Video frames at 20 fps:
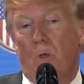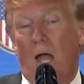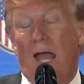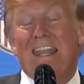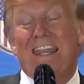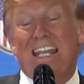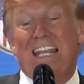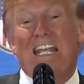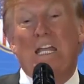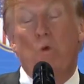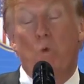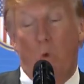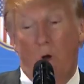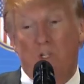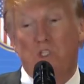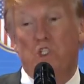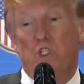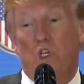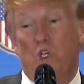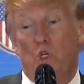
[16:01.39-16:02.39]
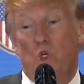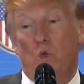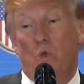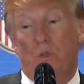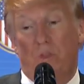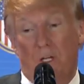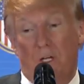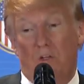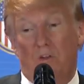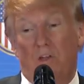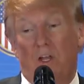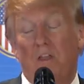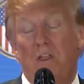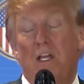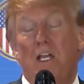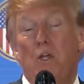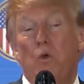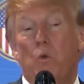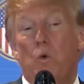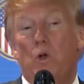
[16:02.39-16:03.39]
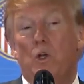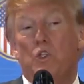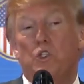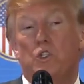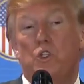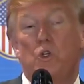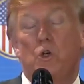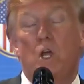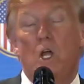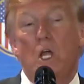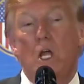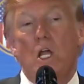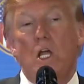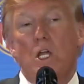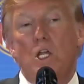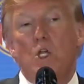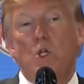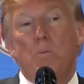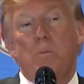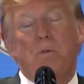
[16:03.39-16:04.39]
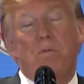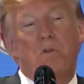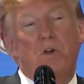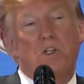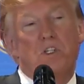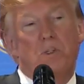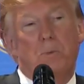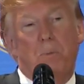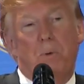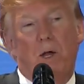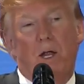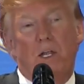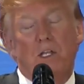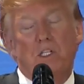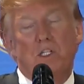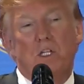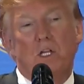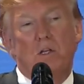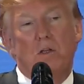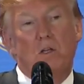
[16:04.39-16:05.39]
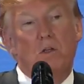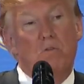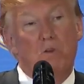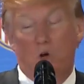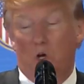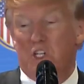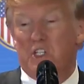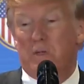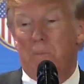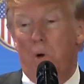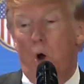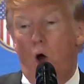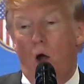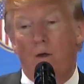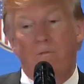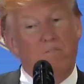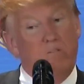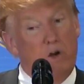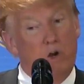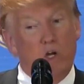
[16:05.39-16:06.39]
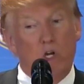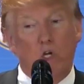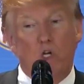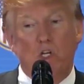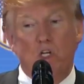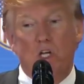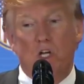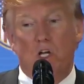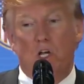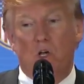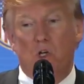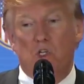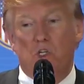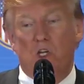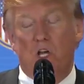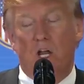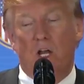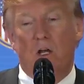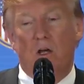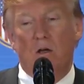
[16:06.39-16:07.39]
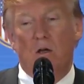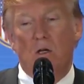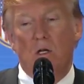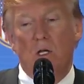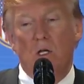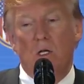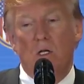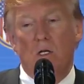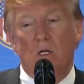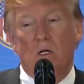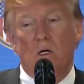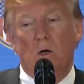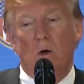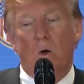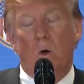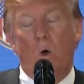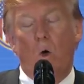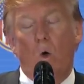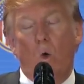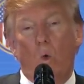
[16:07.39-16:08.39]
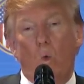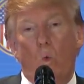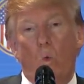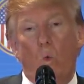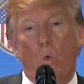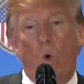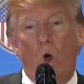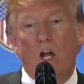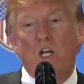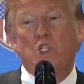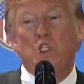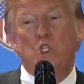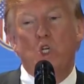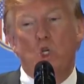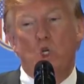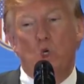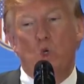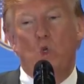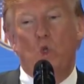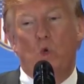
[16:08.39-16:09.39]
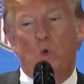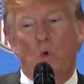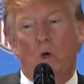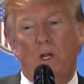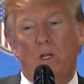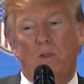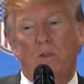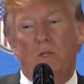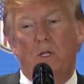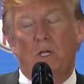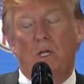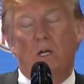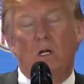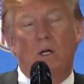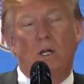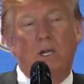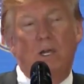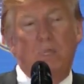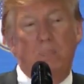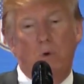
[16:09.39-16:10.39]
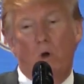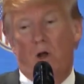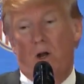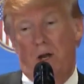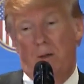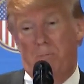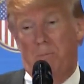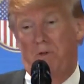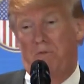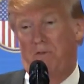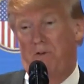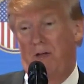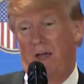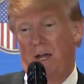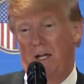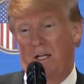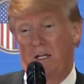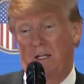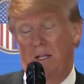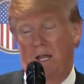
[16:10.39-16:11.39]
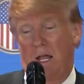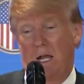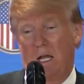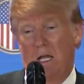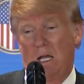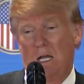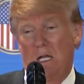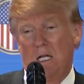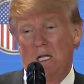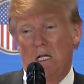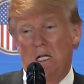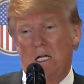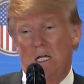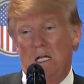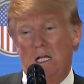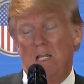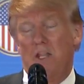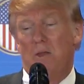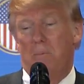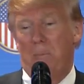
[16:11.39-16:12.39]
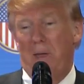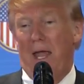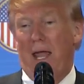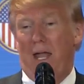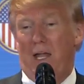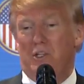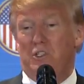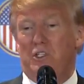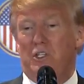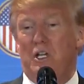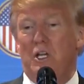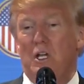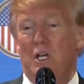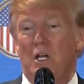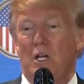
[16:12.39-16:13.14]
I think he wants to do things. I think he wants to. You'd be very surprised. Very smart, very good negotiator, wants to do the right thing. You know, he brought up the fact that in the past,